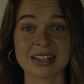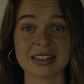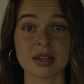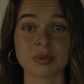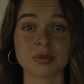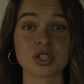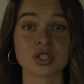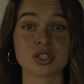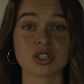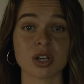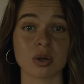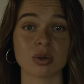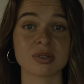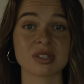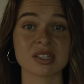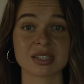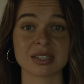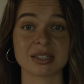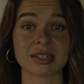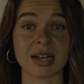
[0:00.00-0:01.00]
that was so
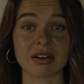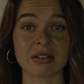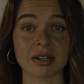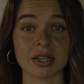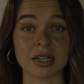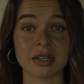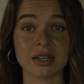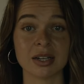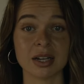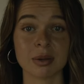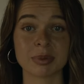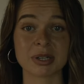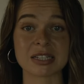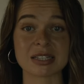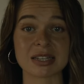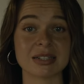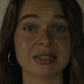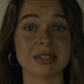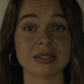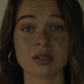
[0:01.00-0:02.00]
scary
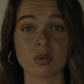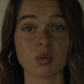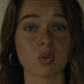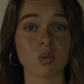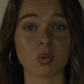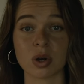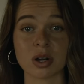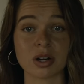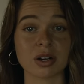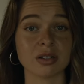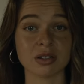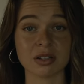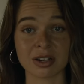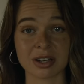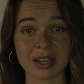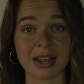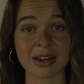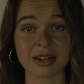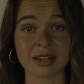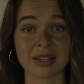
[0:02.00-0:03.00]
because I didn't want to
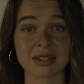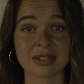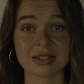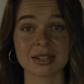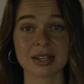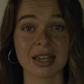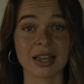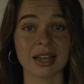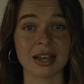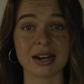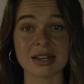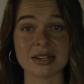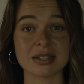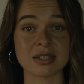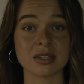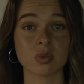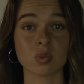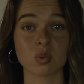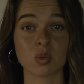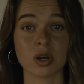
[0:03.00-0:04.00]
look at it and I
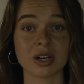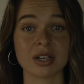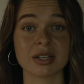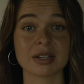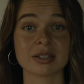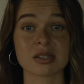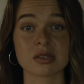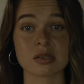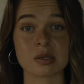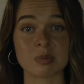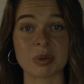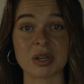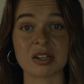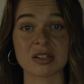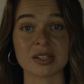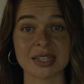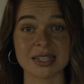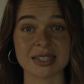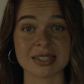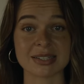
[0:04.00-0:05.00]
didn't want to
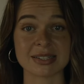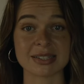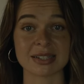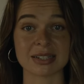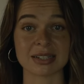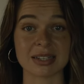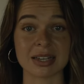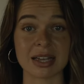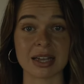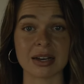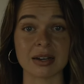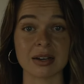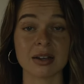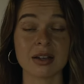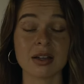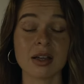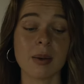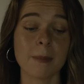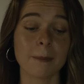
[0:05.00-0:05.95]
experience it again.